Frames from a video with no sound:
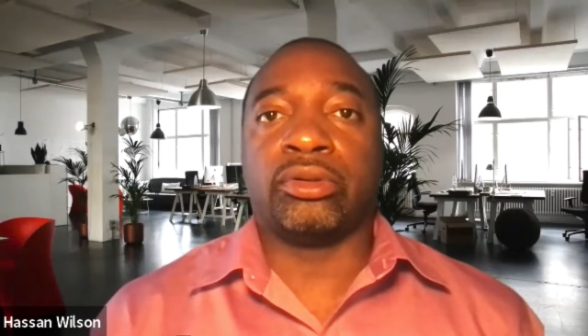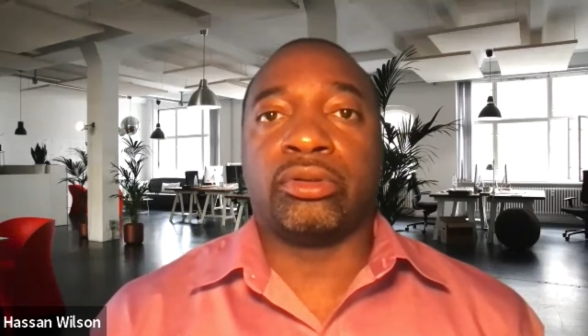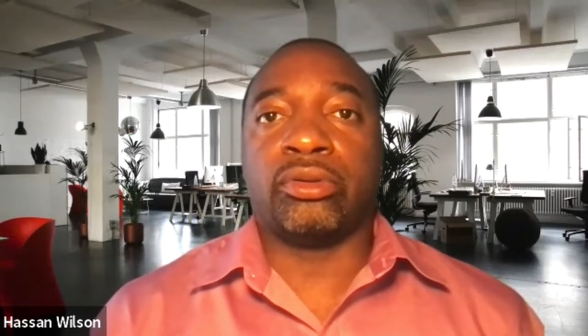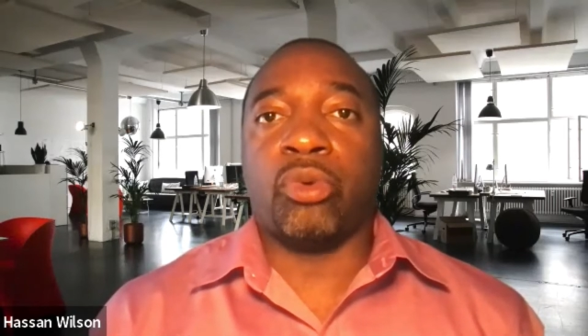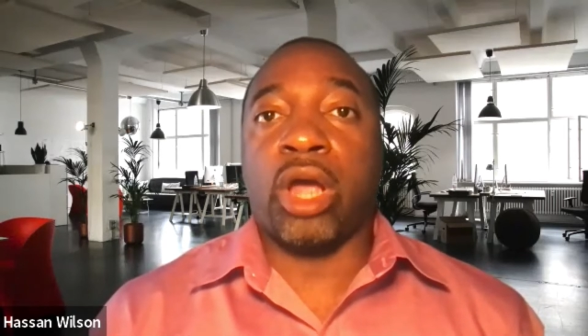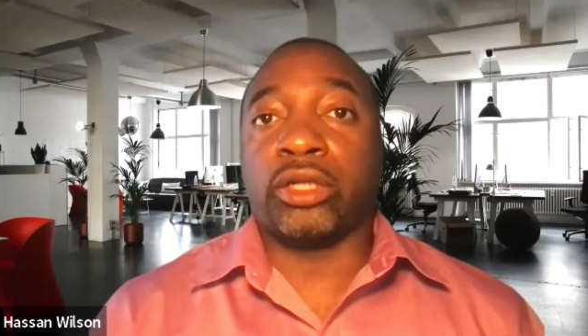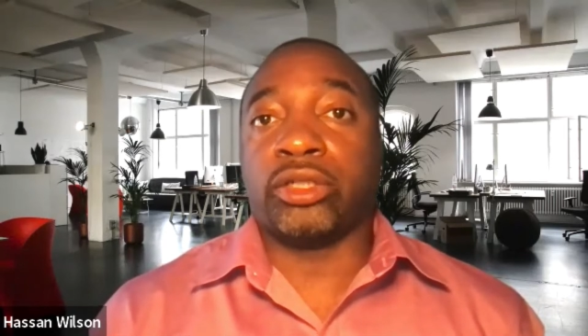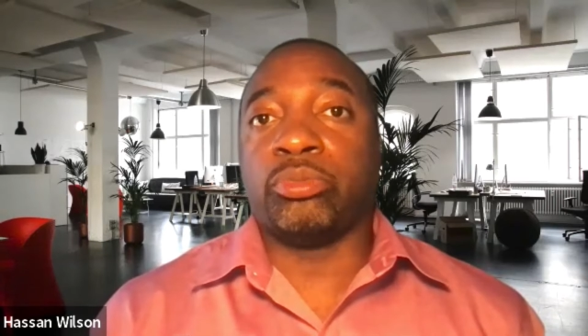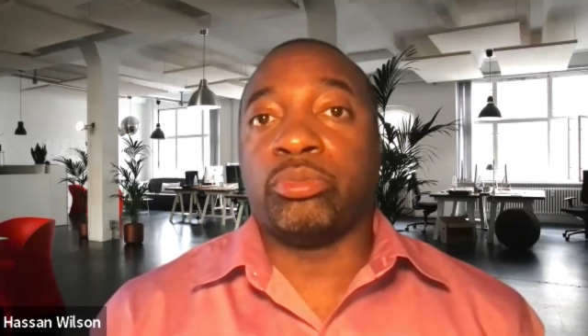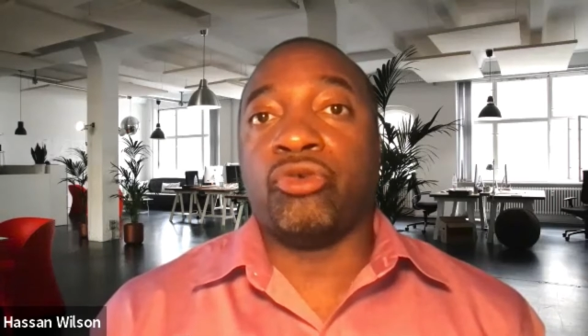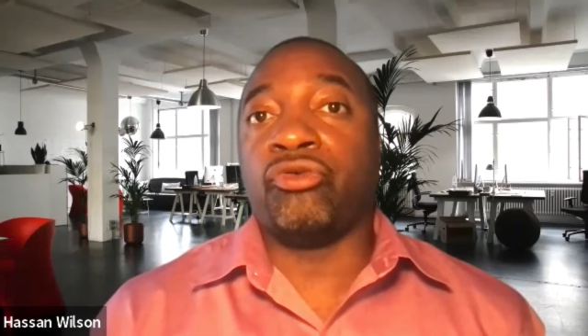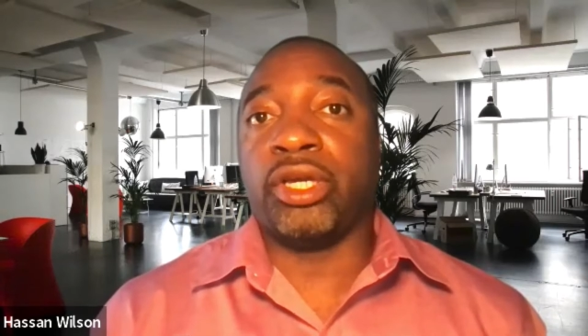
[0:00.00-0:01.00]
watch
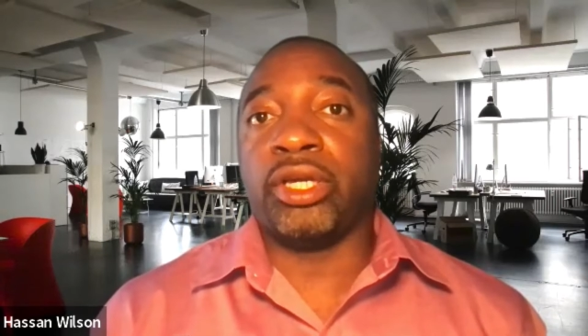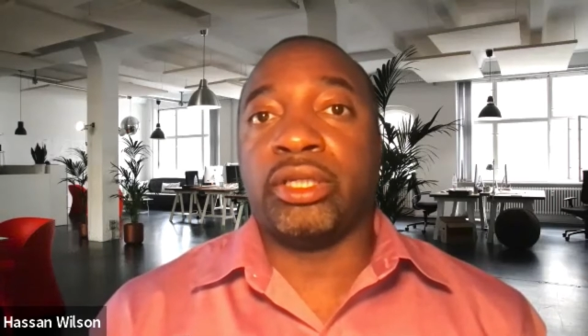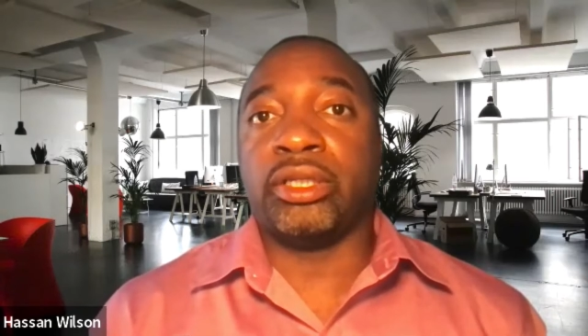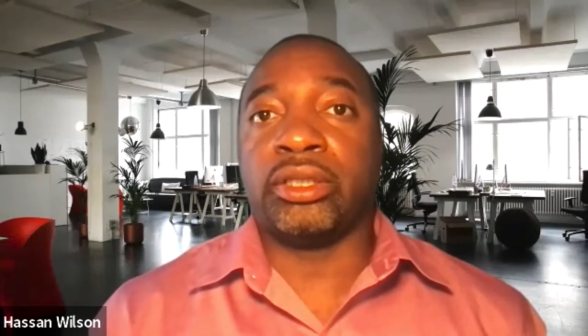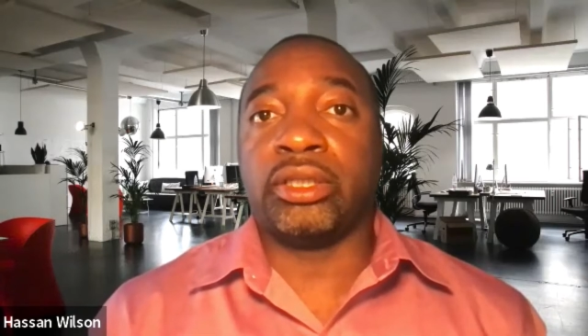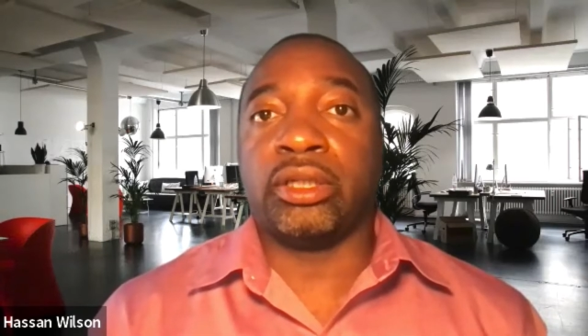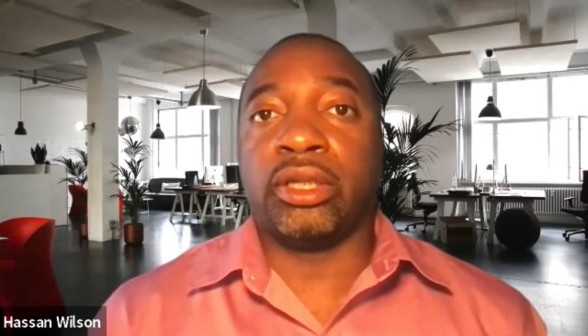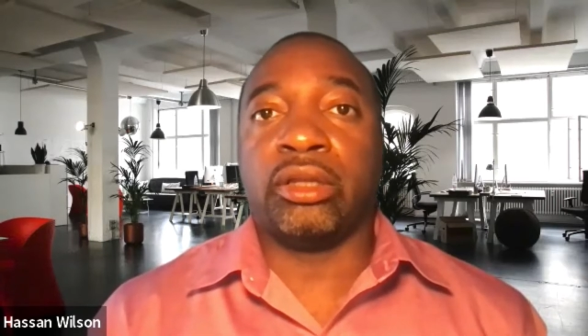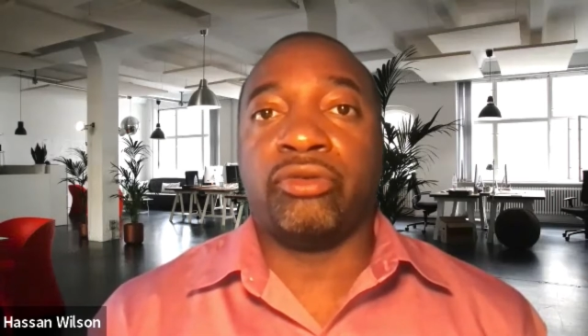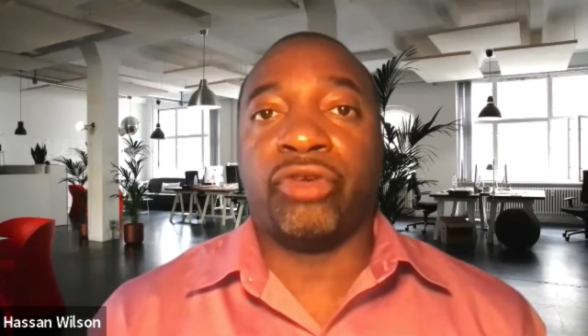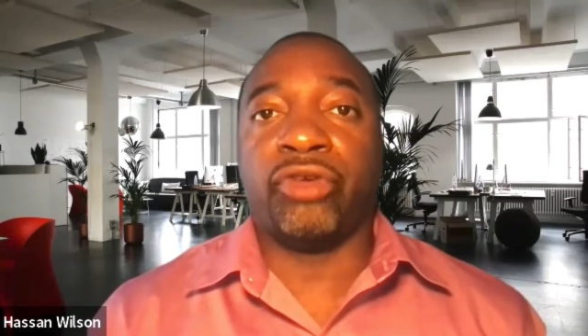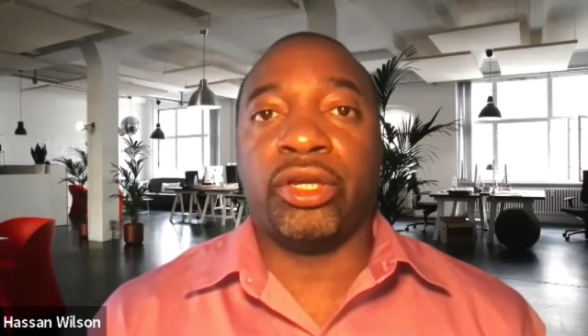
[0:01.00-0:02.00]
movies and
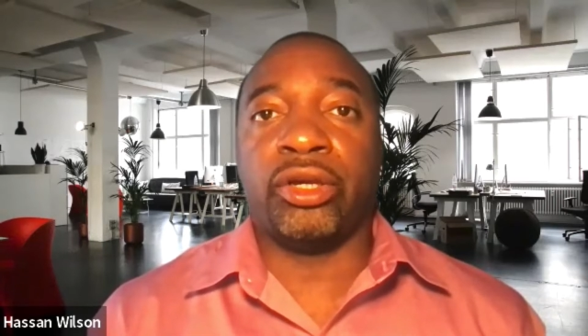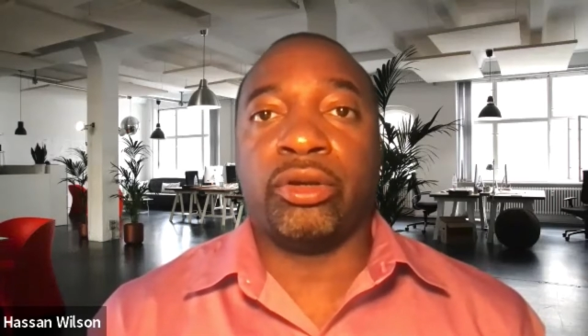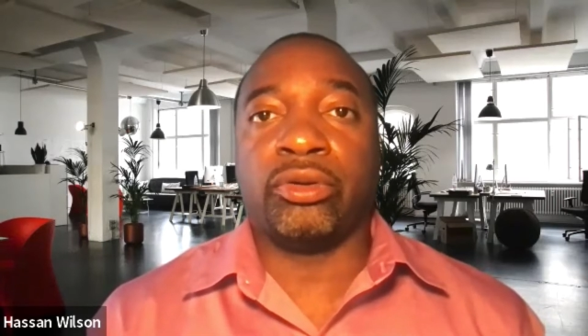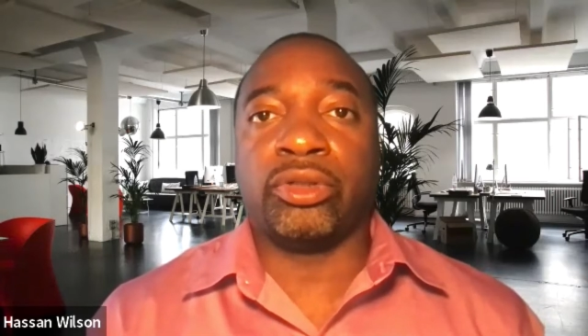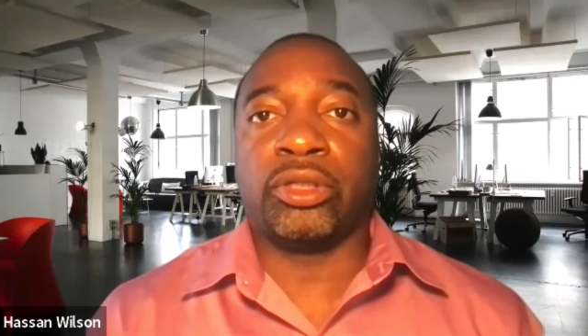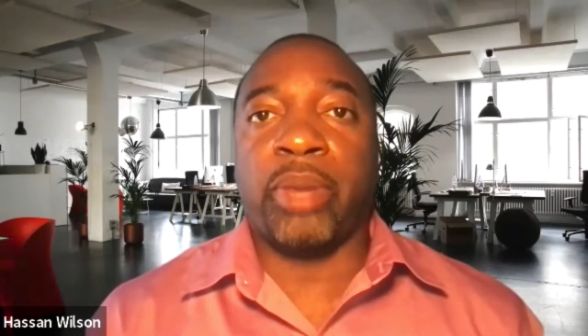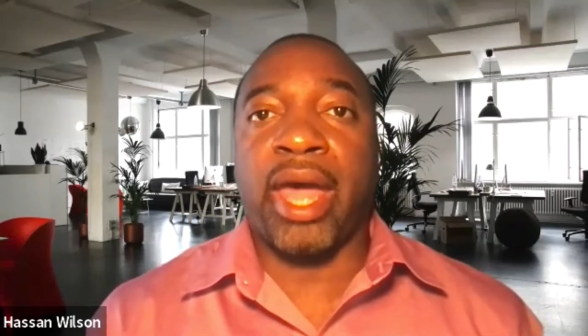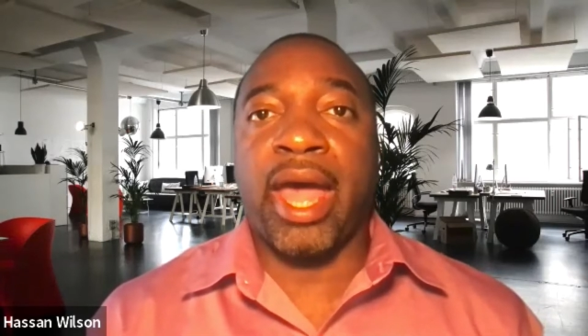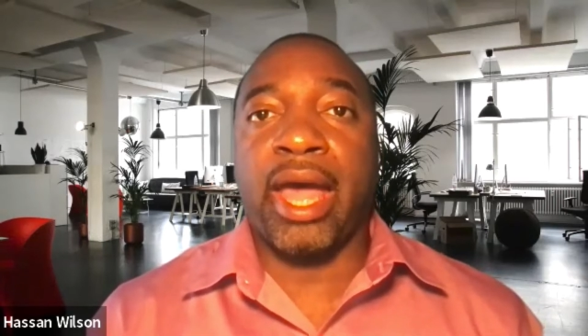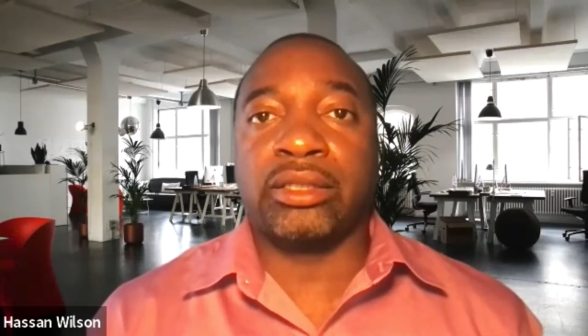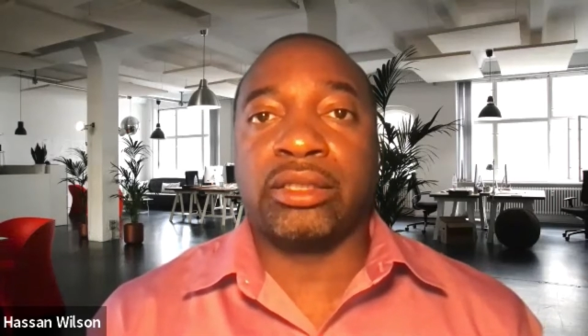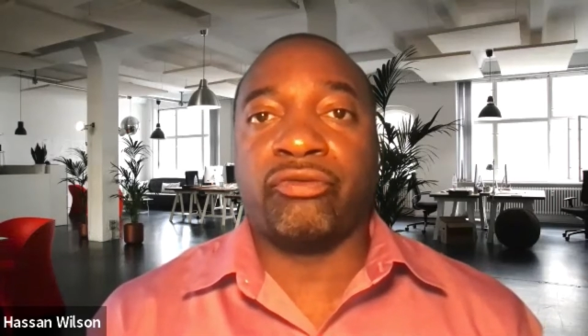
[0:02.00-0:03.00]
other videos
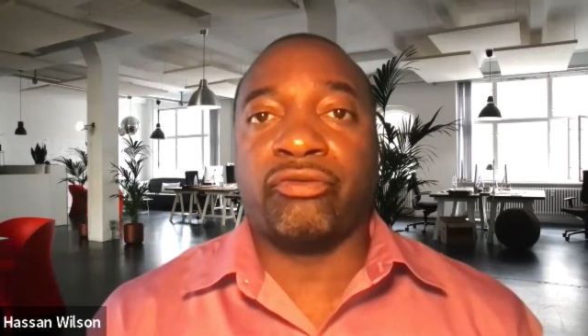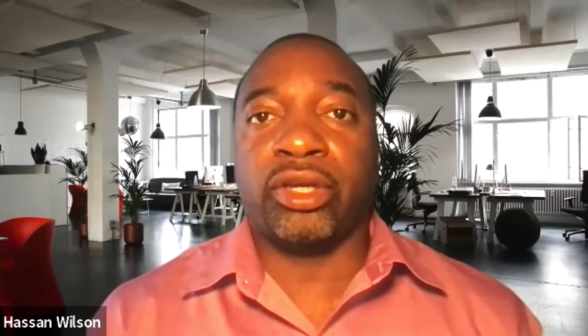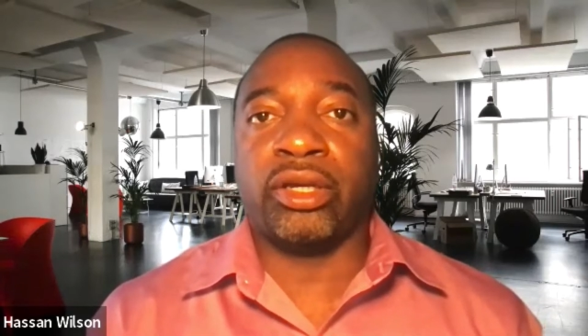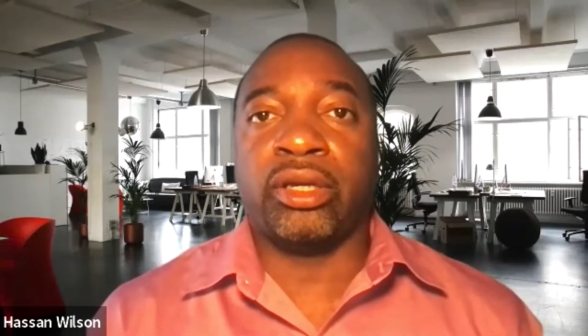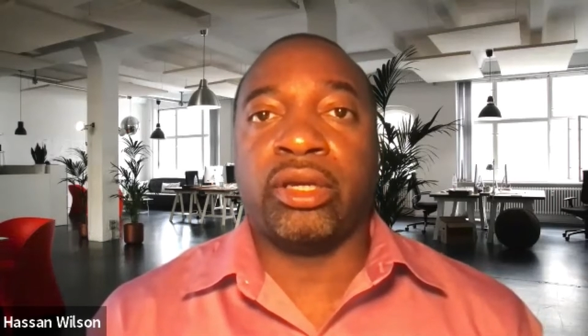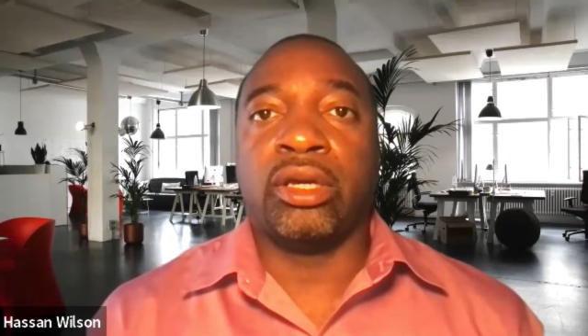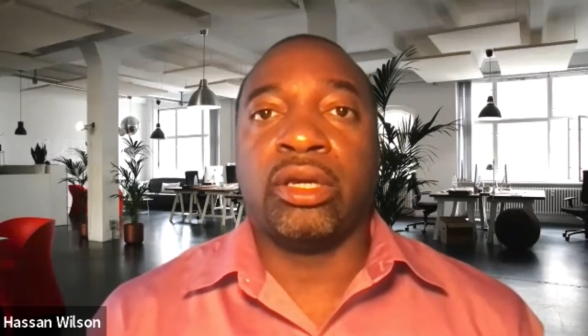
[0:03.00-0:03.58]
passively,